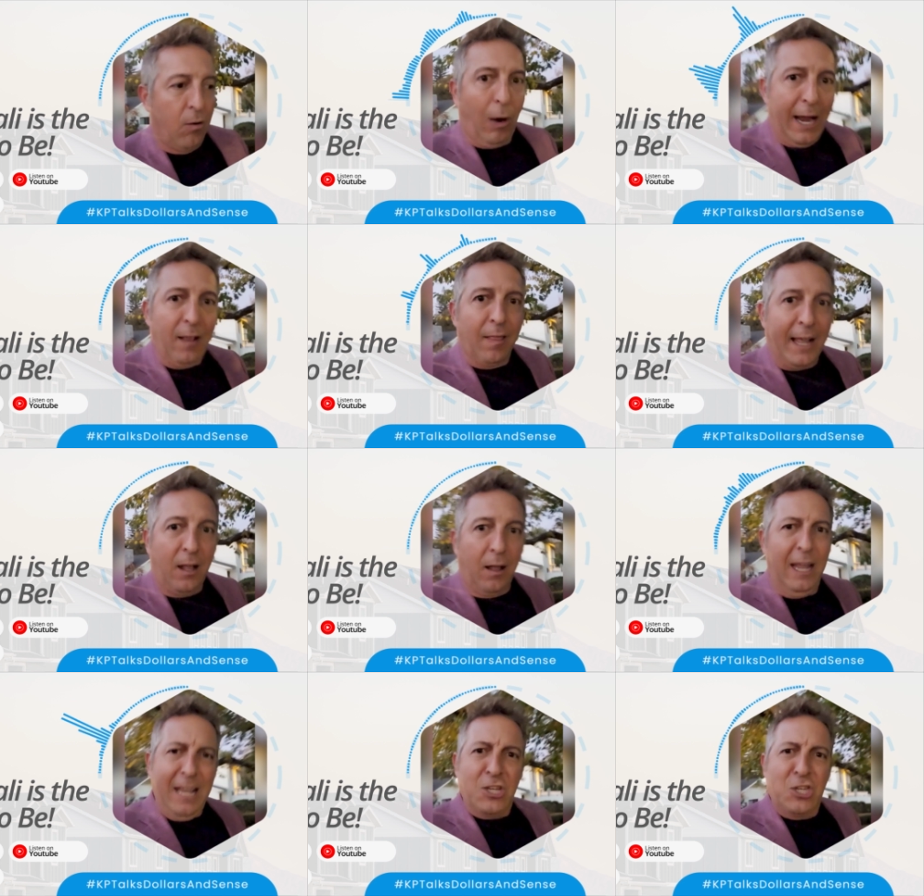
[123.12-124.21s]
right? Like
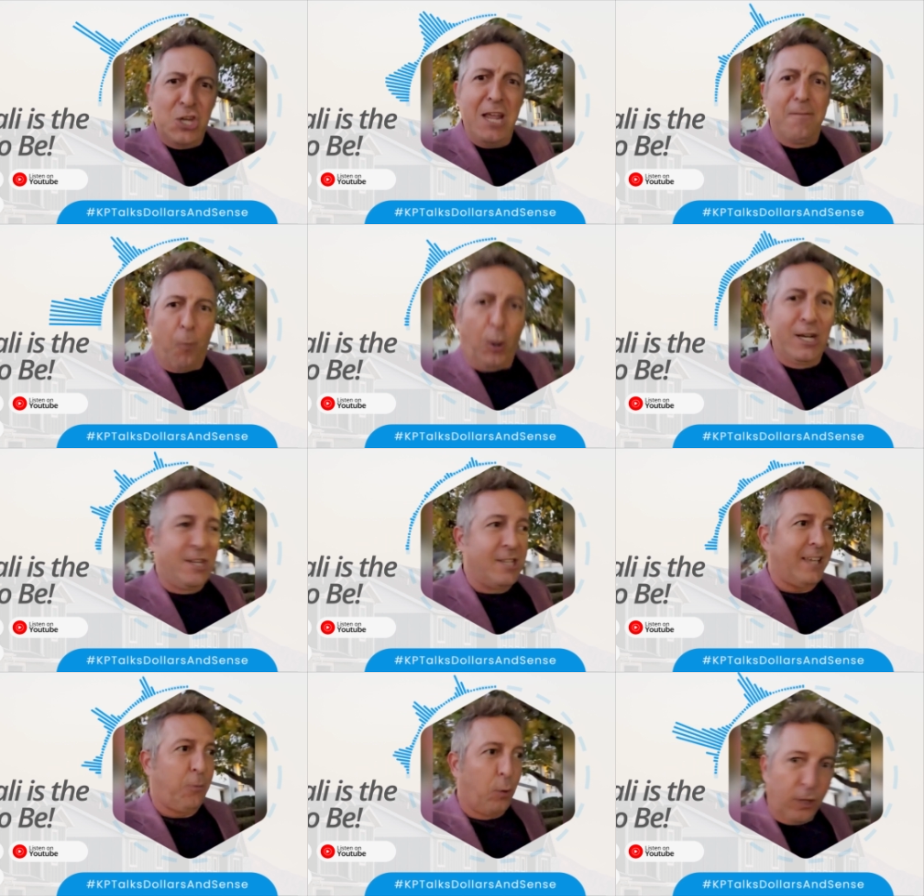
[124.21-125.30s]
ESG and mortgages,
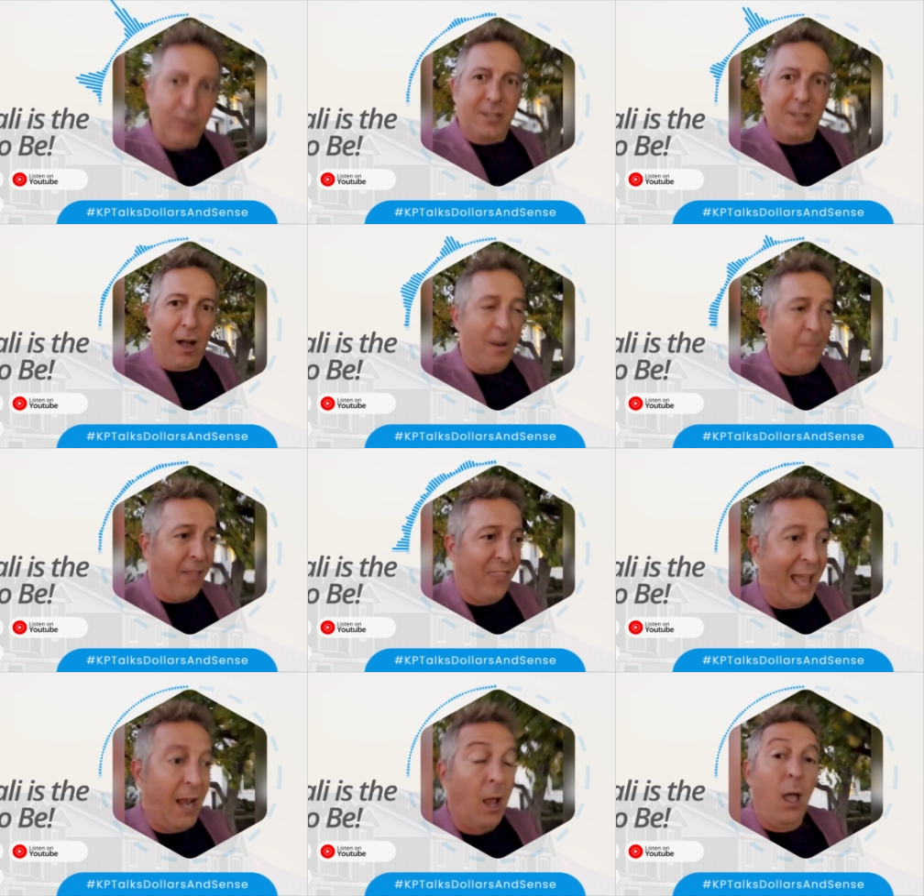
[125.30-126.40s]
like we're literally talking about
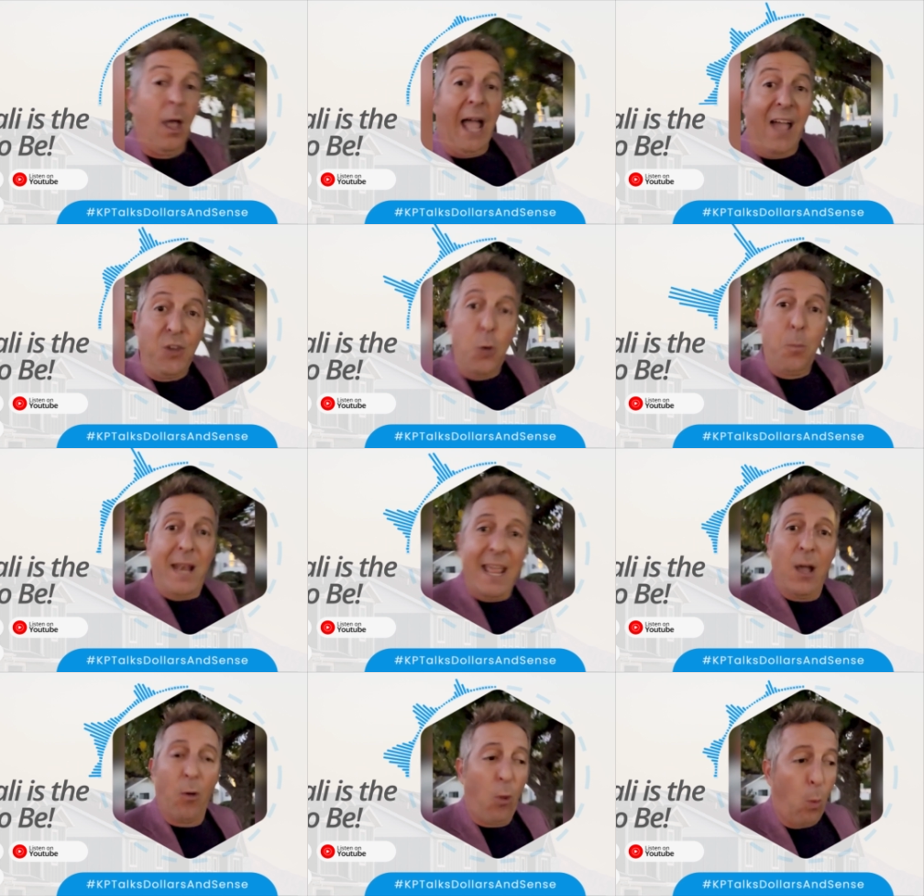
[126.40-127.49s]
that. Have you been
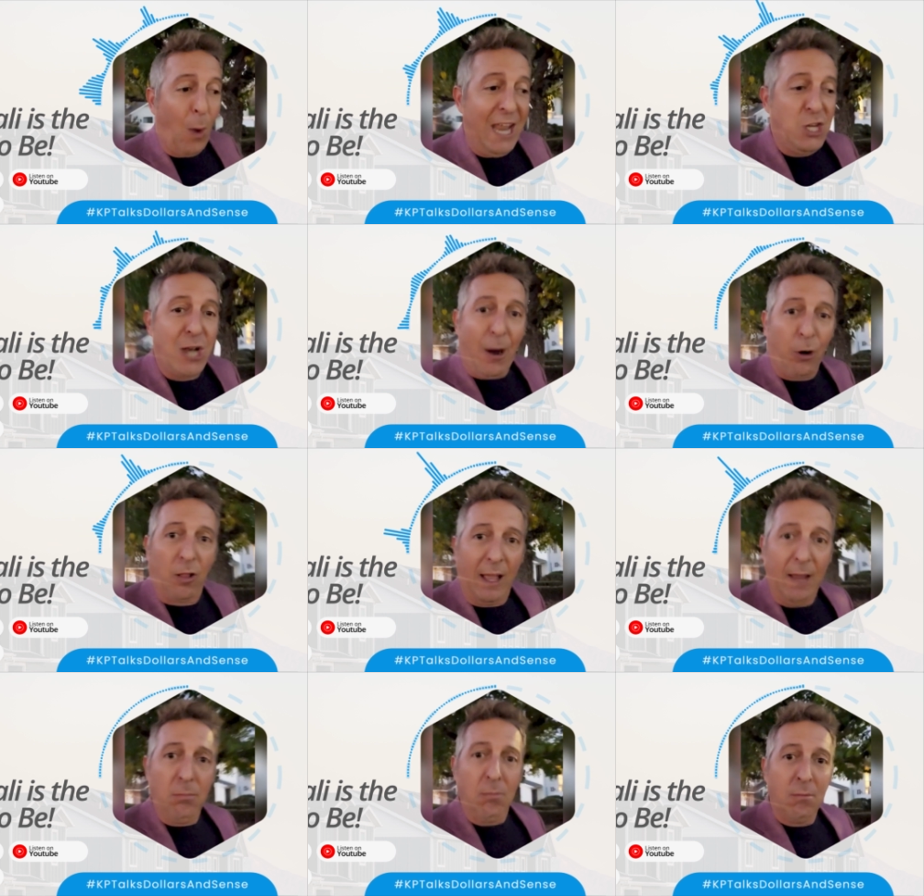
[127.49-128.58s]
hit with a wage and hour
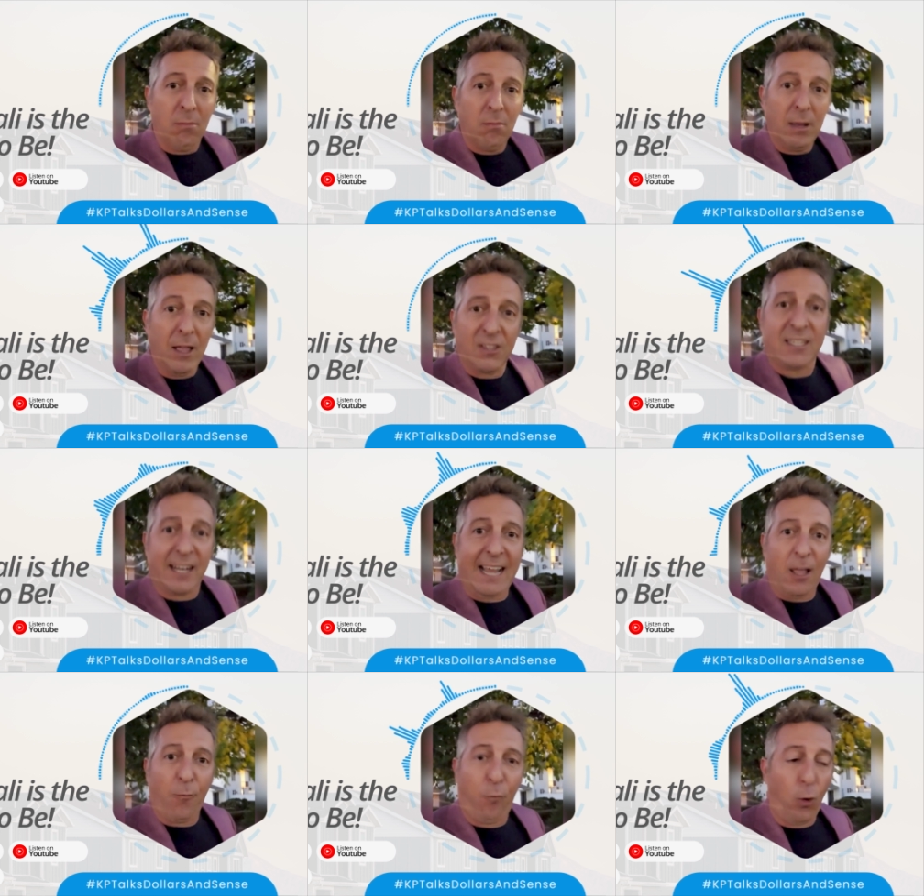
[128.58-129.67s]
claim in the state of
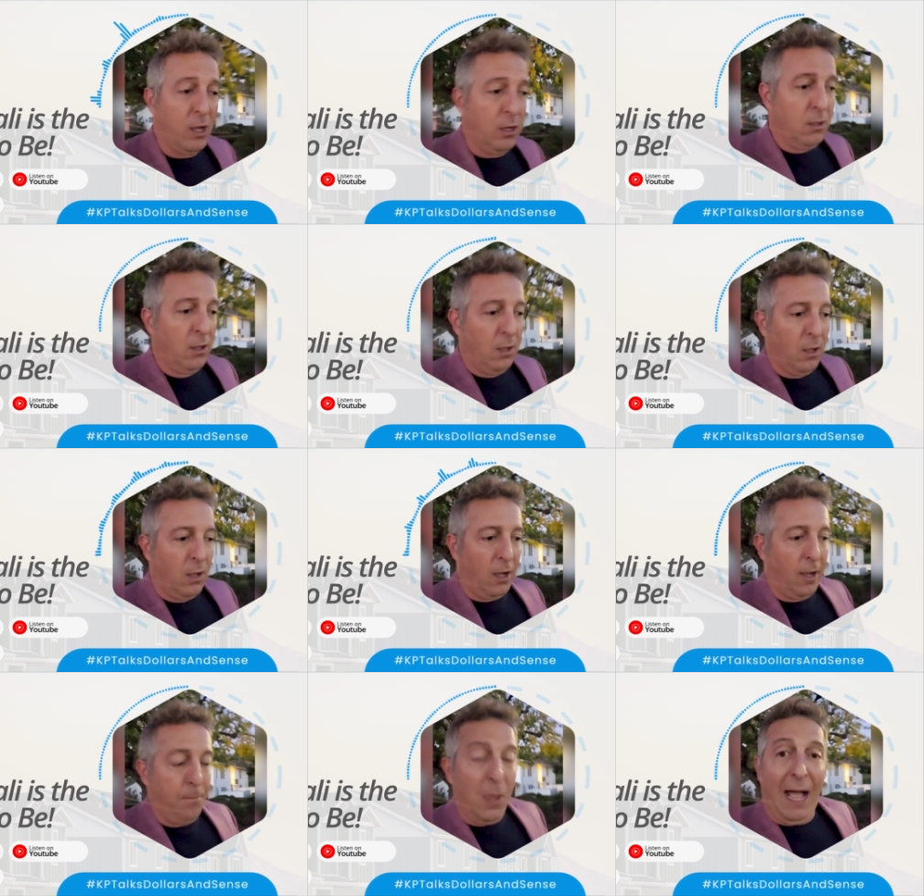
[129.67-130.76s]
California?
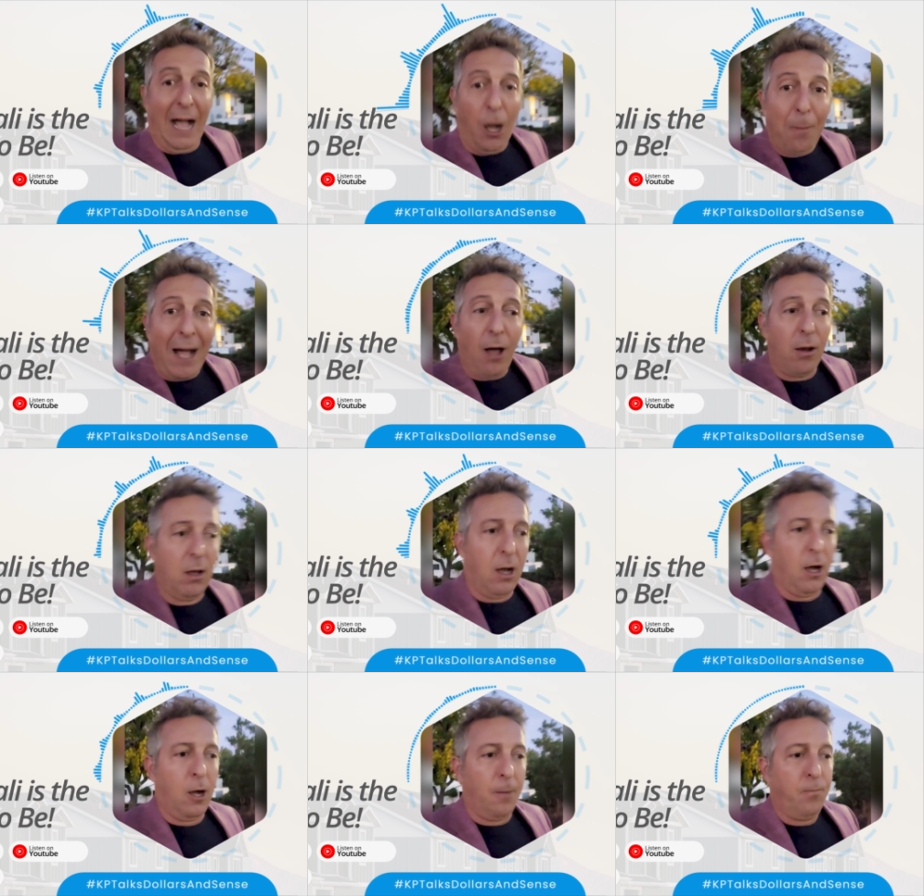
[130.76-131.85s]
Uh, how about,
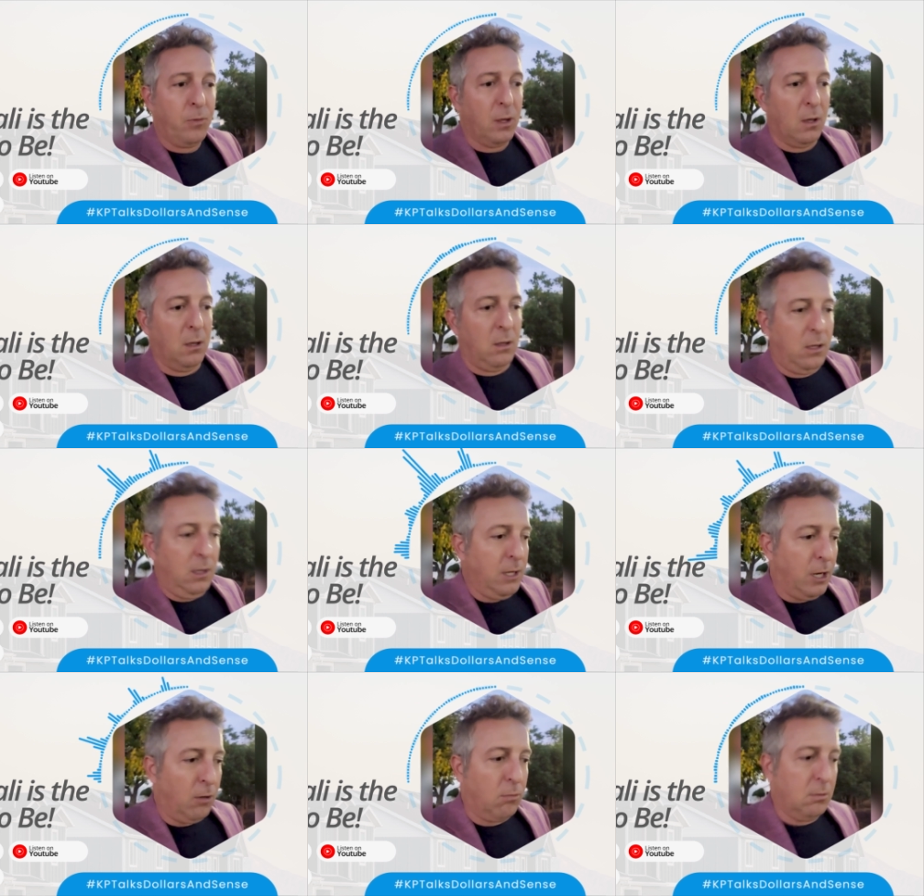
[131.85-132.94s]
uh, you
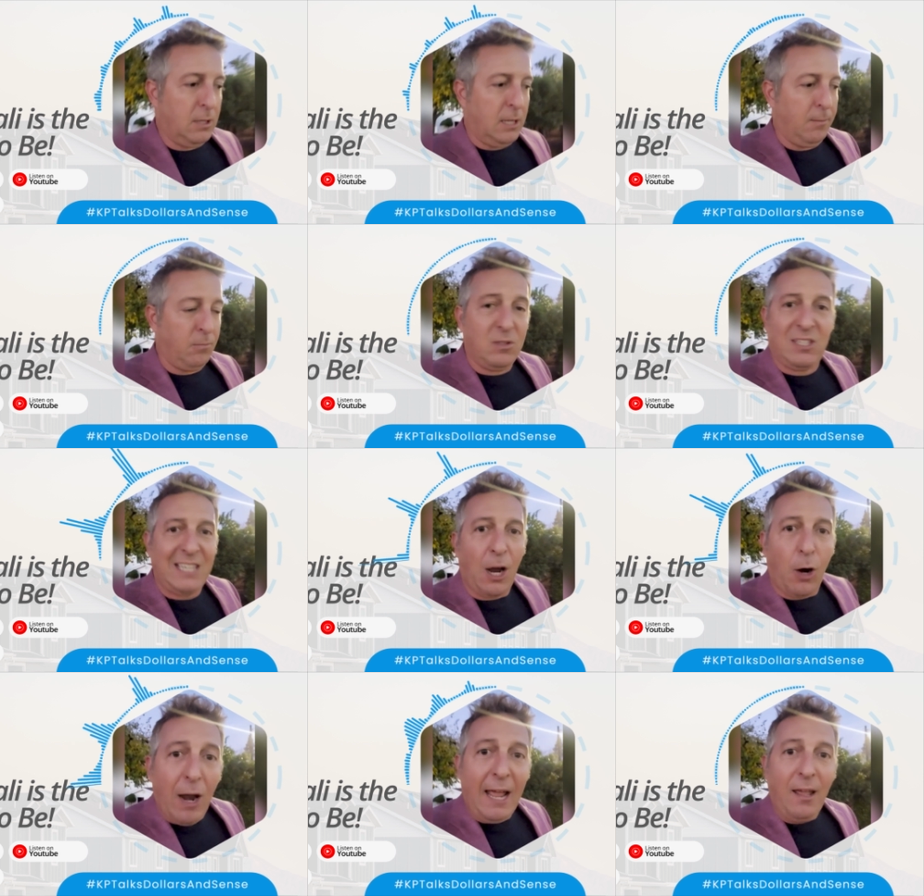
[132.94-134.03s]
know, uh,
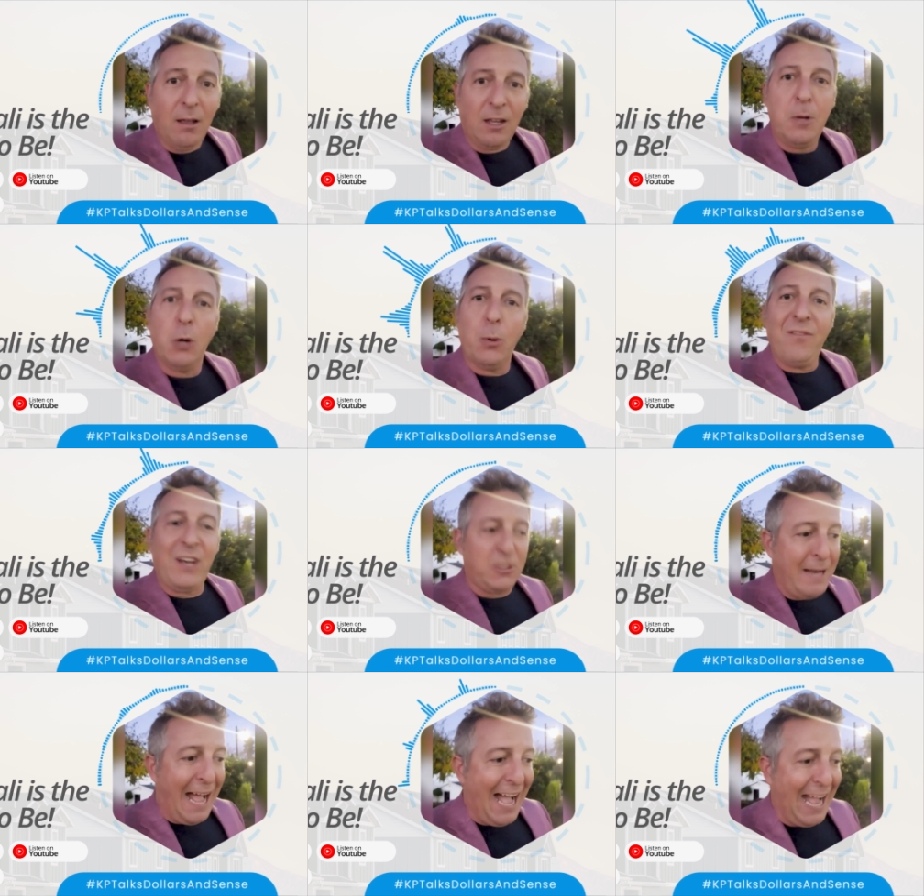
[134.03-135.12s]
CRA, Community
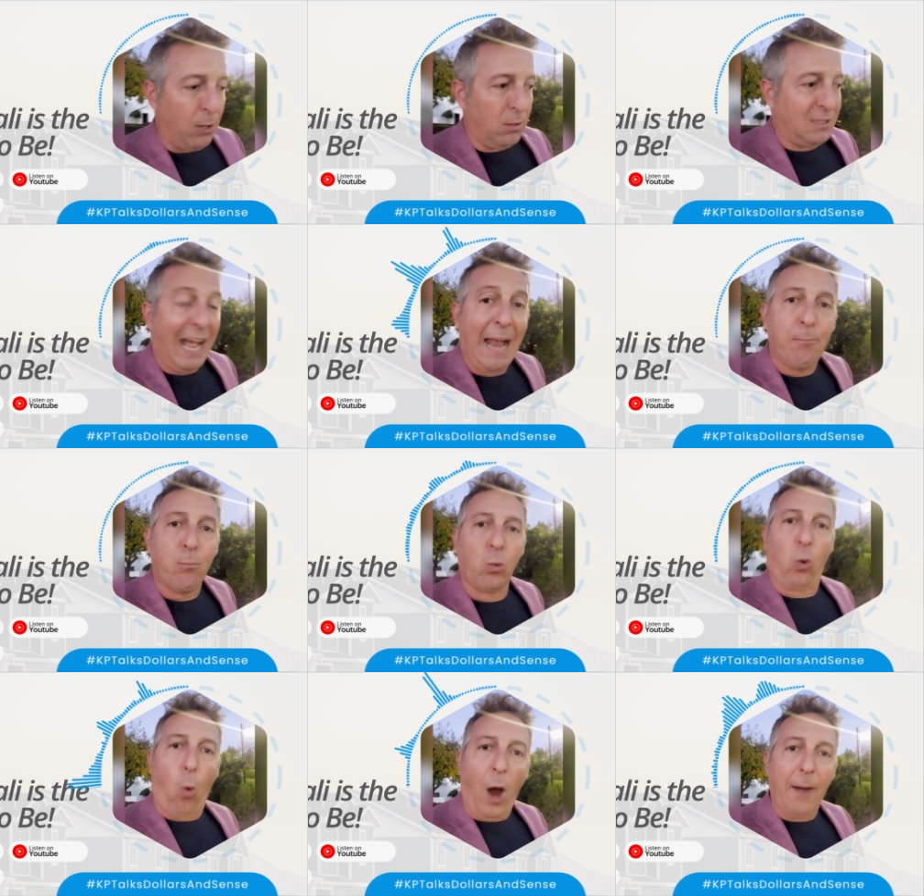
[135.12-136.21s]
Reinvestment Act type
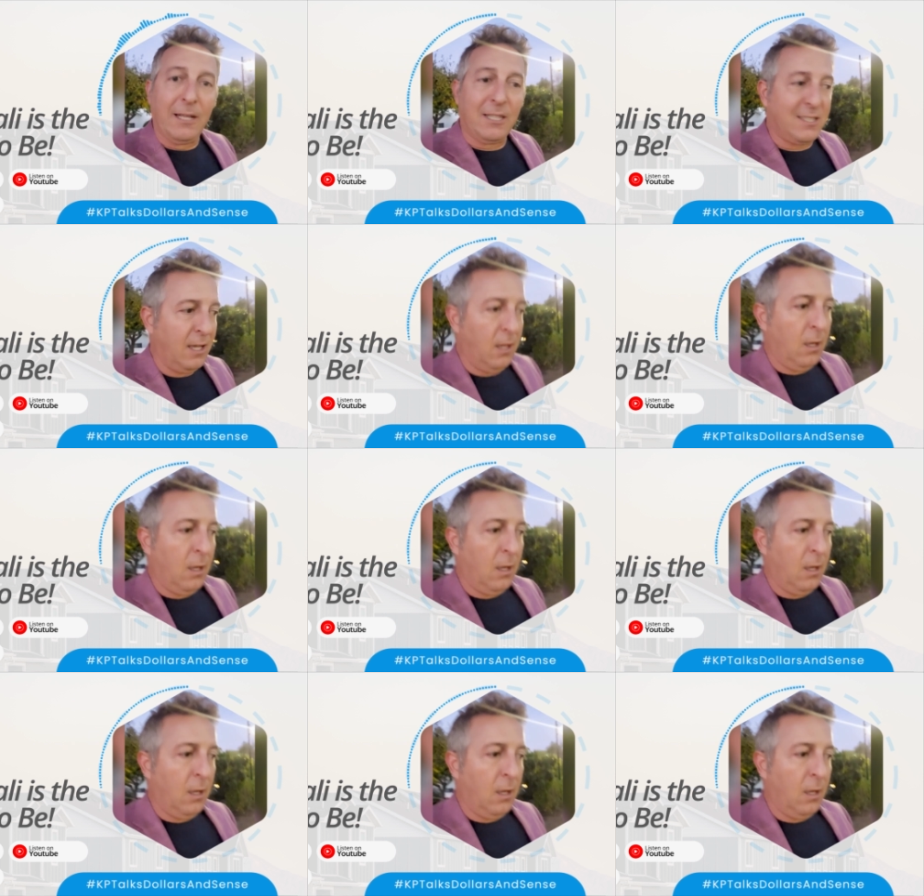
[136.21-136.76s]
requirements